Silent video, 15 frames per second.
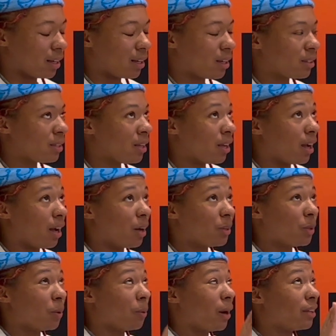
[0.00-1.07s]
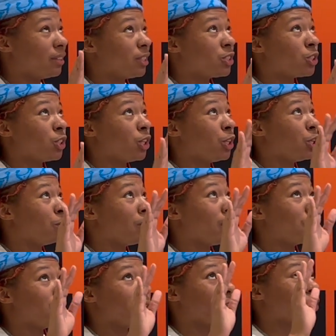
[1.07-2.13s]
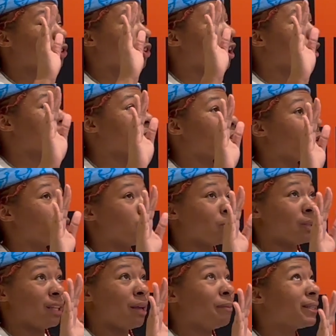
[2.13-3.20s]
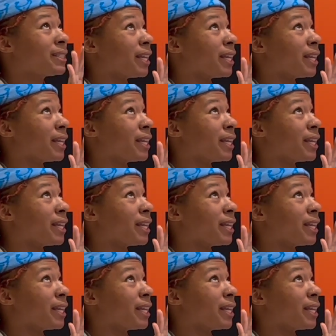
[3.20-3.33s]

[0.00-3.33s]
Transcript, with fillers: God, I don't know why this year you made me your strongest soldier, but let me